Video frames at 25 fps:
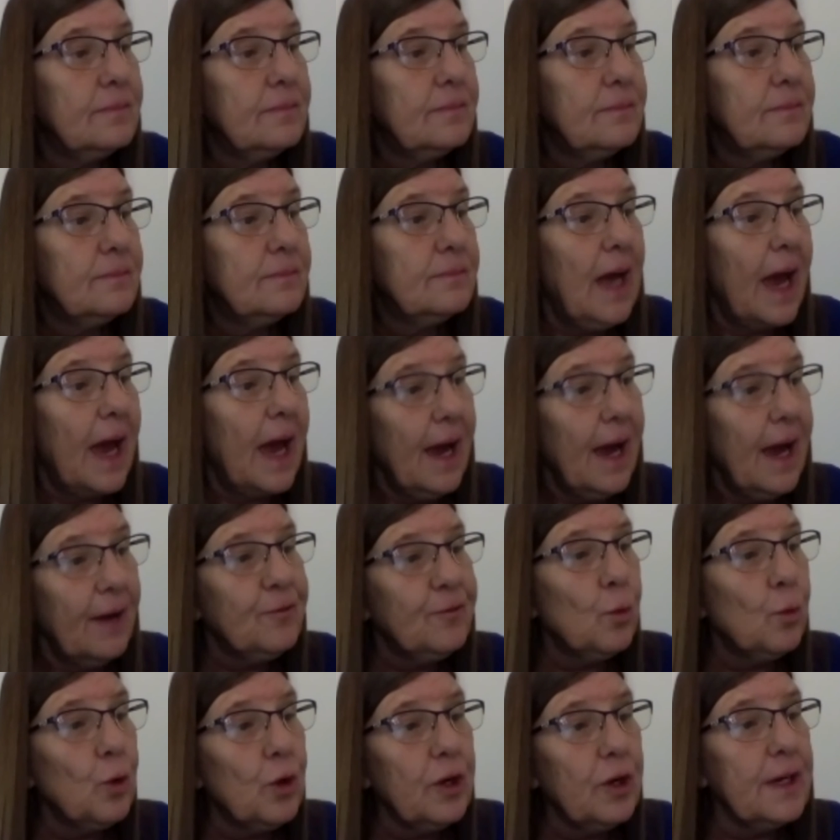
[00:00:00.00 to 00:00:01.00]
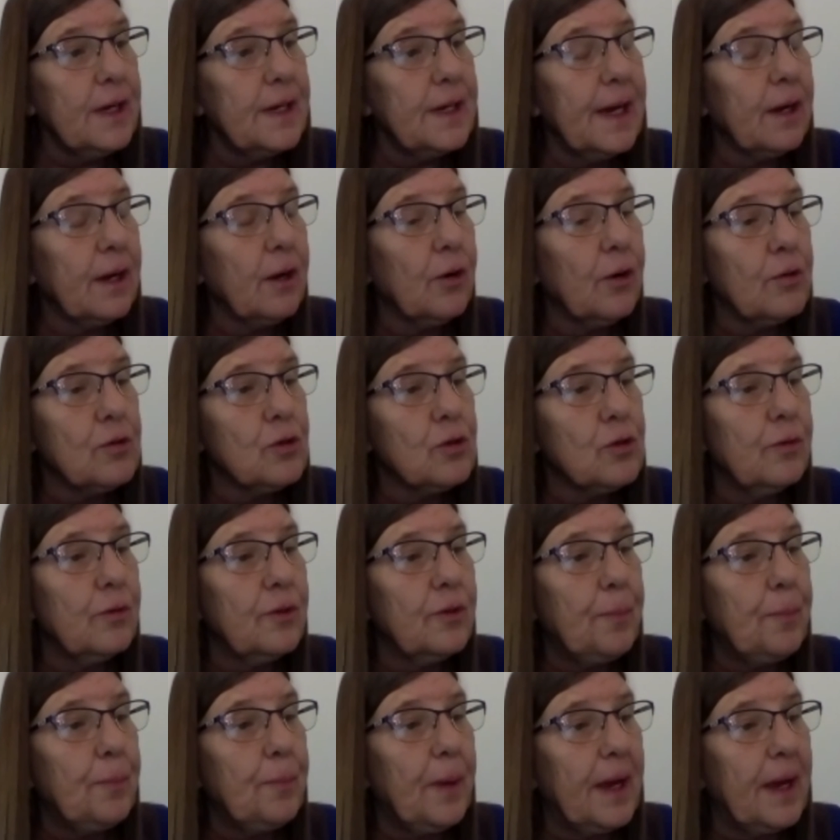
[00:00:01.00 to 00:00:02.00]
After working at Gertrude's
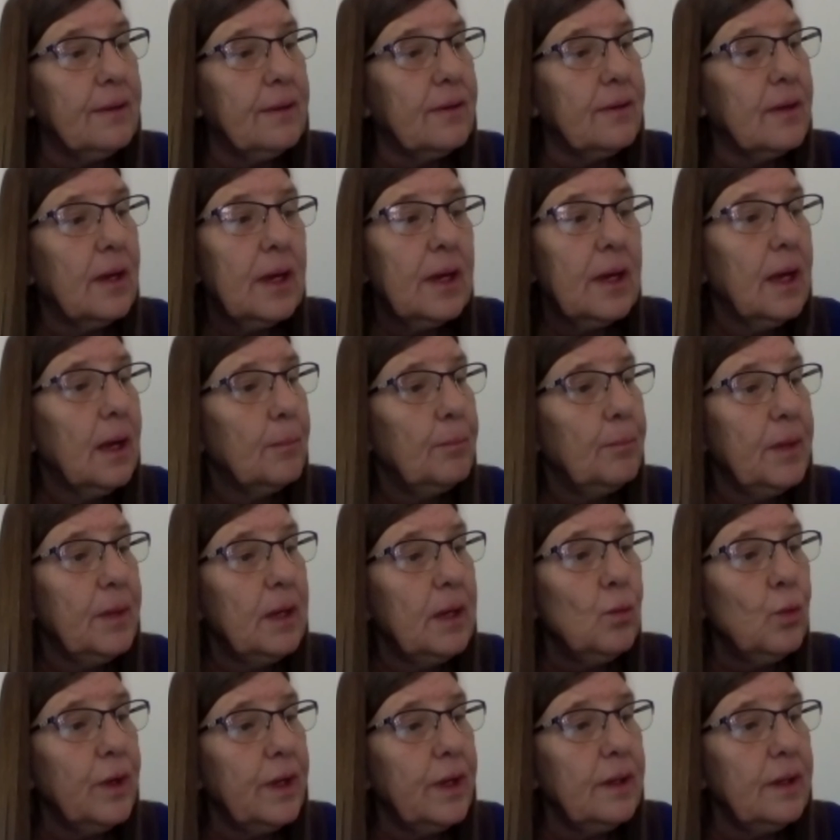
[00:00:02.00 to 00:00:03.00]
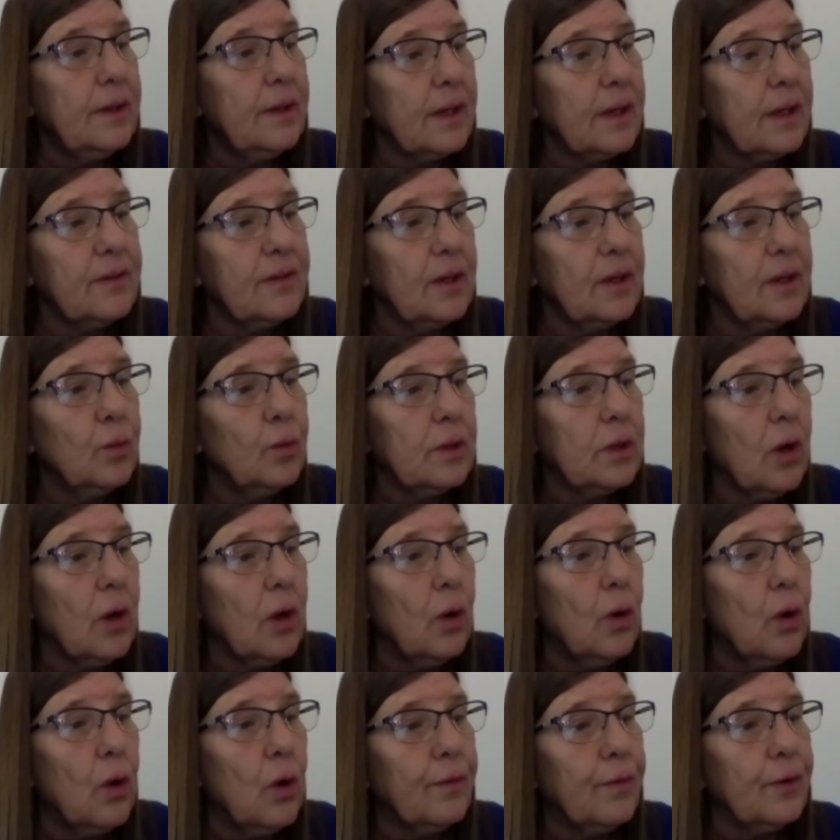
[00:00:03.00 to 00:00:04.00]
Pets, me and Winn Dixie would
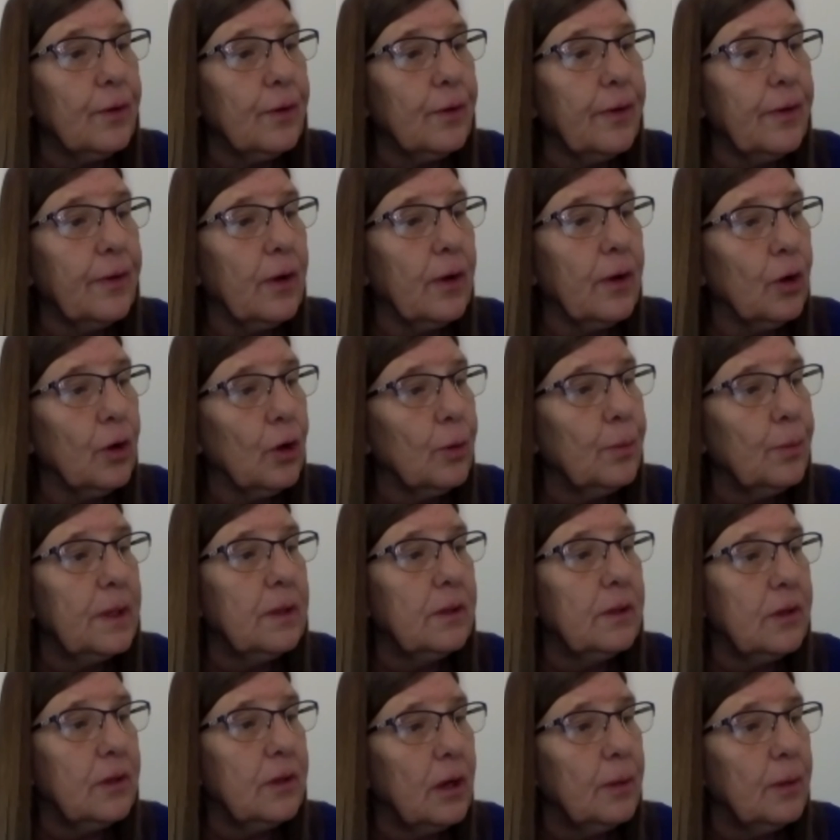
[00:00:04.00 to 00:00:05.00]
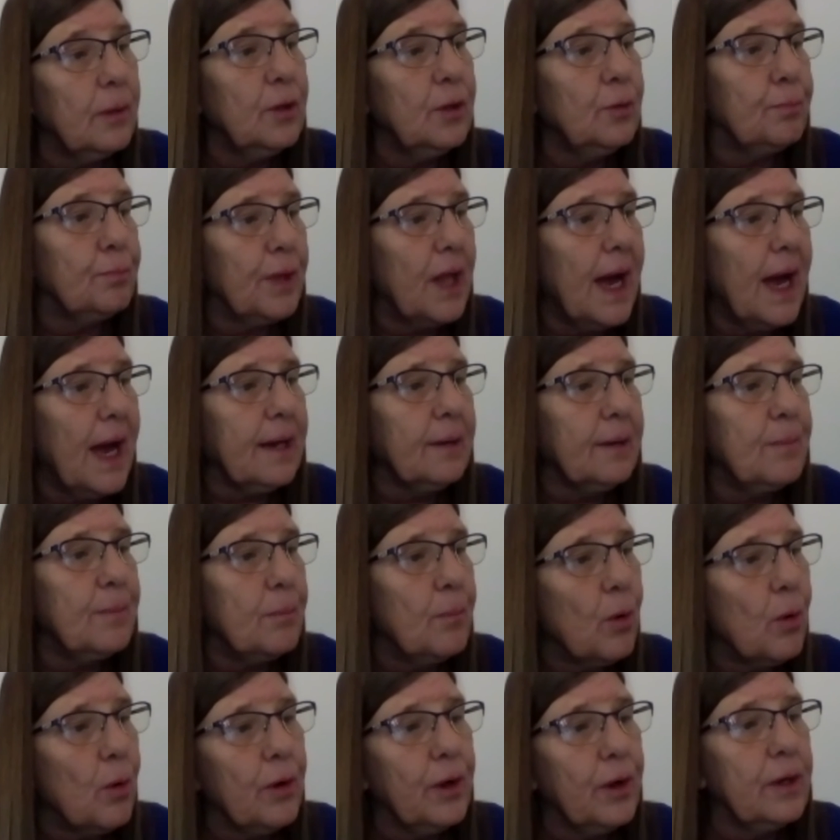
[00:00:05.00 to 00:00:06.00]
go over to the Herman W. Block
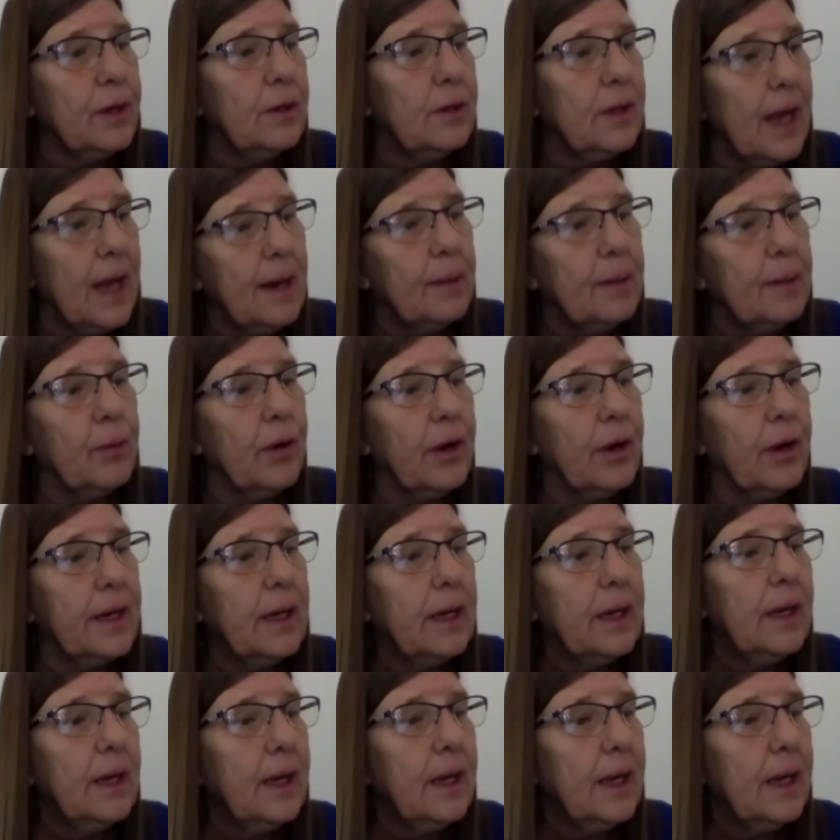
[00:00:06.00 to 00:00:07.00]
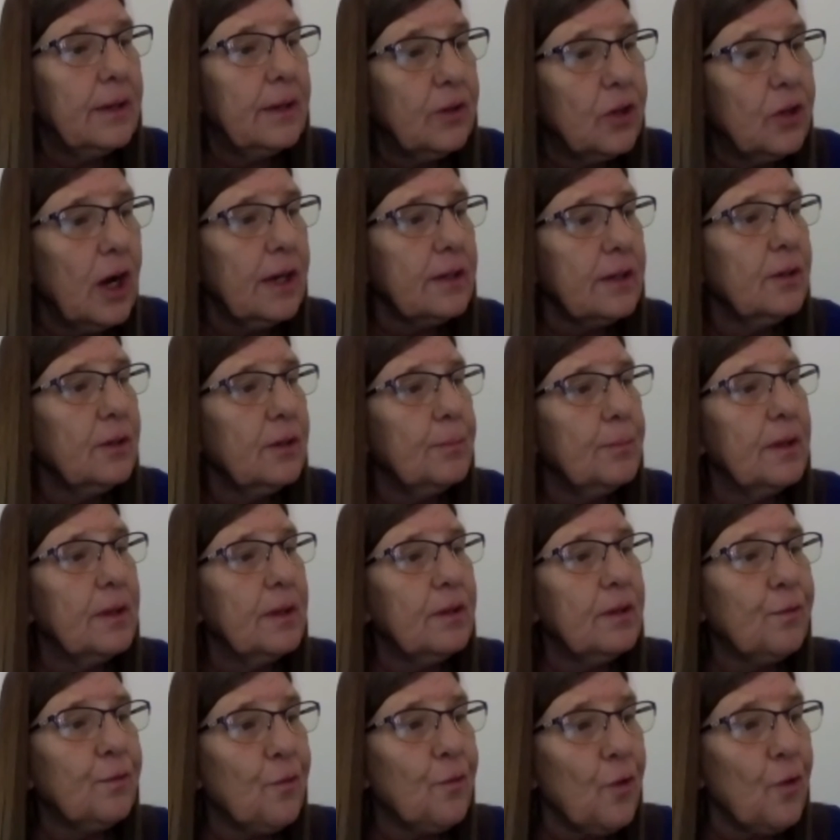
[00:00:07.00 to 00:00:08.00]
Memorial Library and talk to Miss
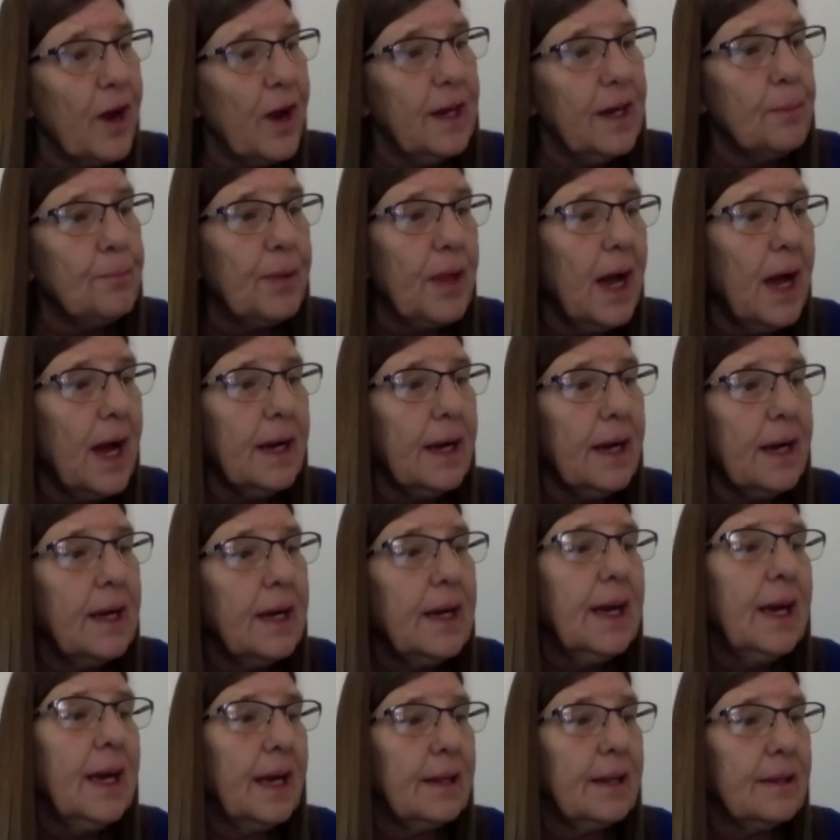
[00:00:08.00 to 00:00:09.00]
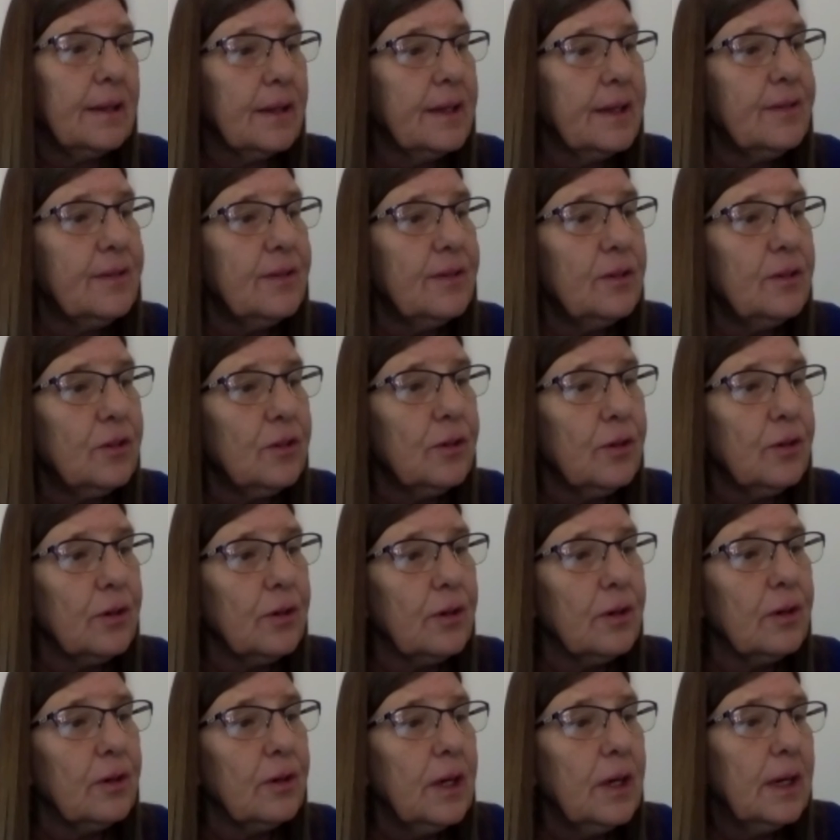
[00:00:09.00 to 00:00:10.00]
Franny Block and listen to
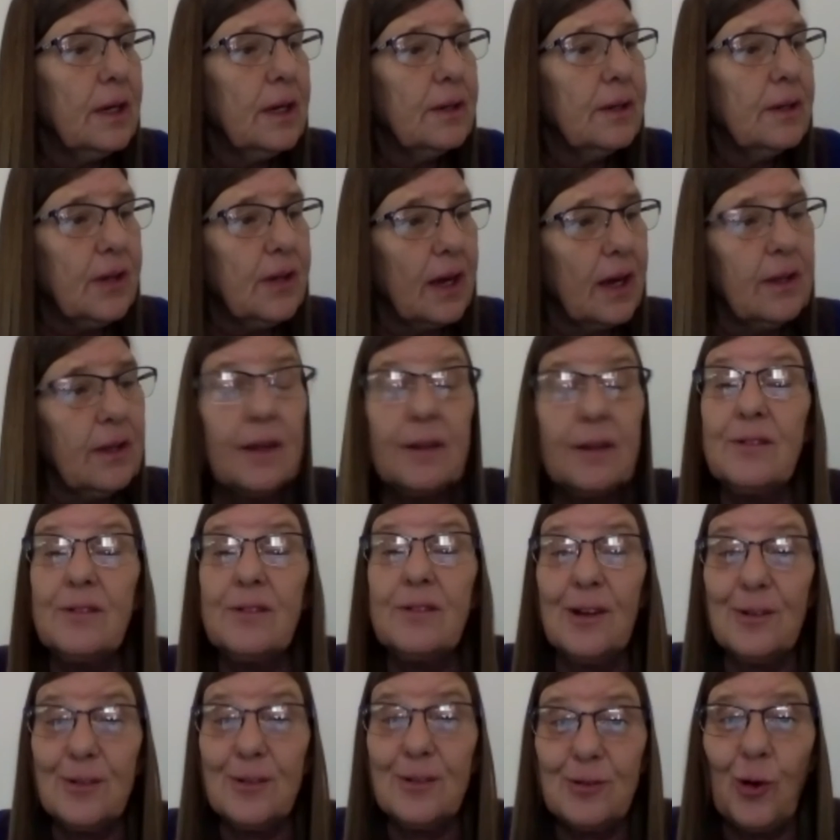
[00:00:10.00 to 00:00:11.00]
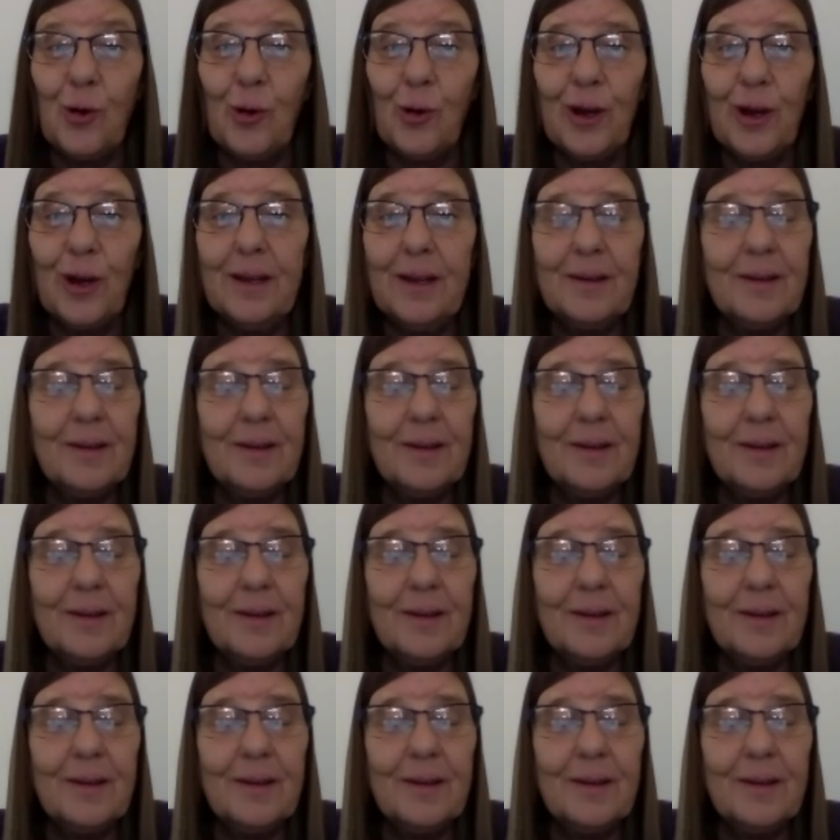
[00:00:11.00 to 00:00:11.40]
her tell us a story.